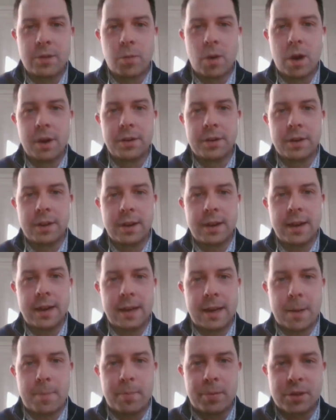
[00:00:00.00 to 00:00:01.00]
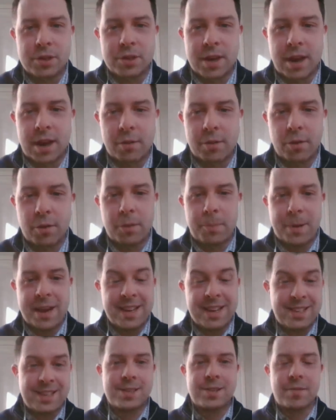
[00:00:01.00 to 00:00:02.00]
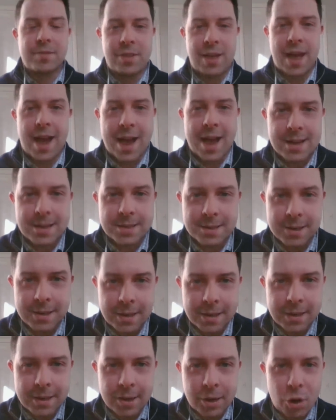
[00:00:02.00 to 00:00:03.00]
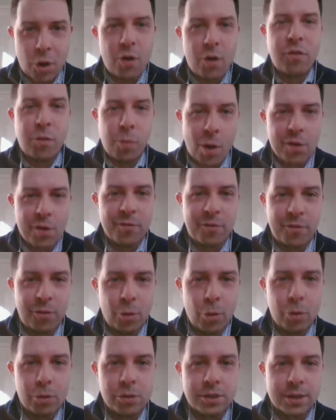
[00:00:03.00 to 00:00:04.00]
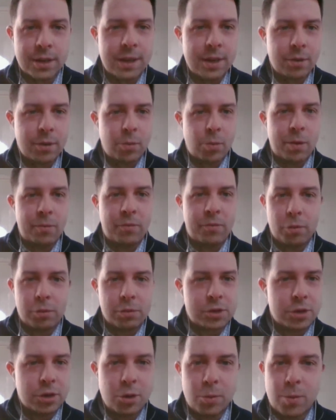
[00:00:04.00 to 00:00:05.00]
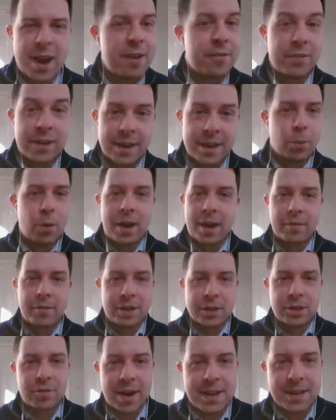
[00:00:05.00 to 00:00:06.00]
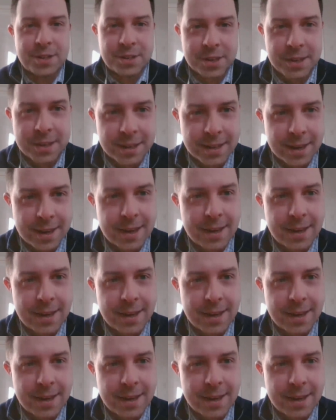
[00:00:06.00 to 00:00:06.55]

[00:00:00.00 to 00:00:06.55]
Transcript: 1 in Leopardstown. On the basis of that, off 140 or 142, whatever he's rated,